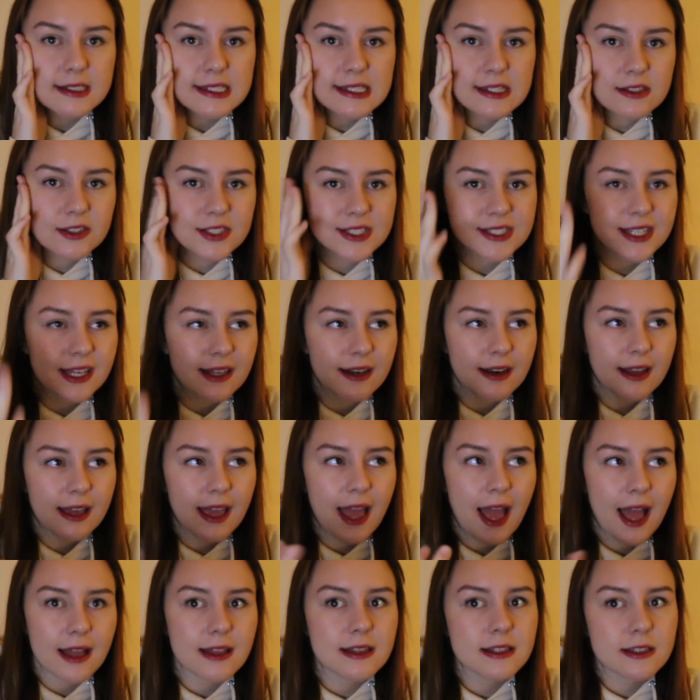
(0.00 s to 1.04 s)
so your skin like
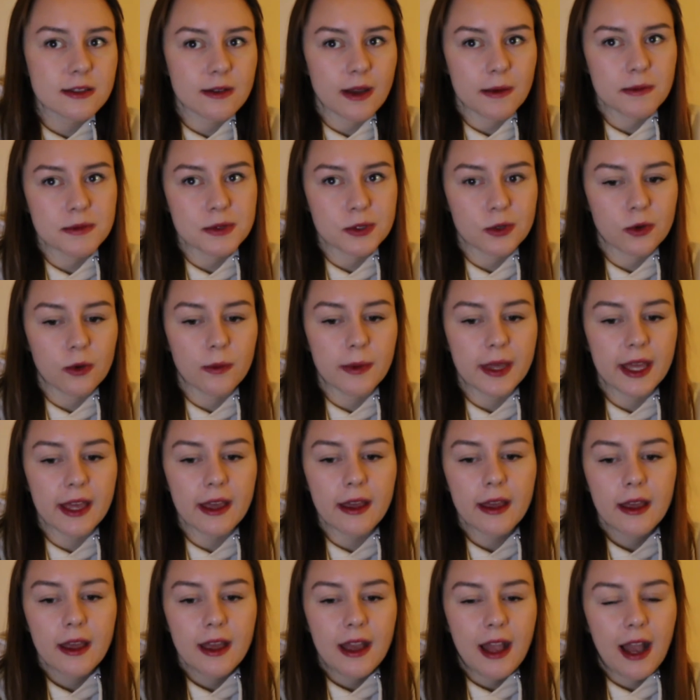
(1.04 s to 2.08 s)
has to absorb it.